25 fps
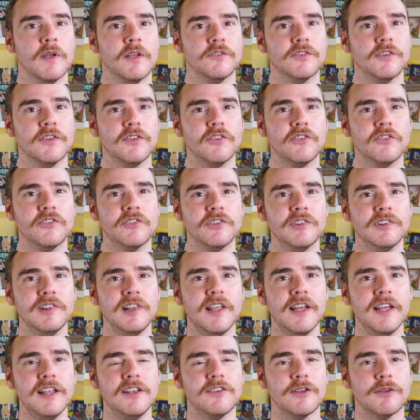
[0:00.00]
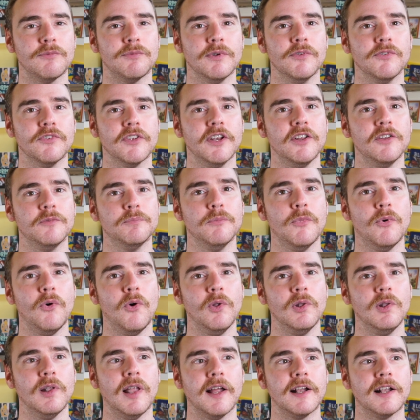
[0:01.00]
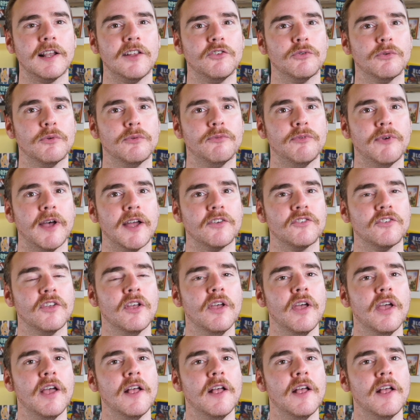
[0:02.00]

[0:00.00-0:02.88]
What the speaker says: So there's a slight difference, and it's more likely to affect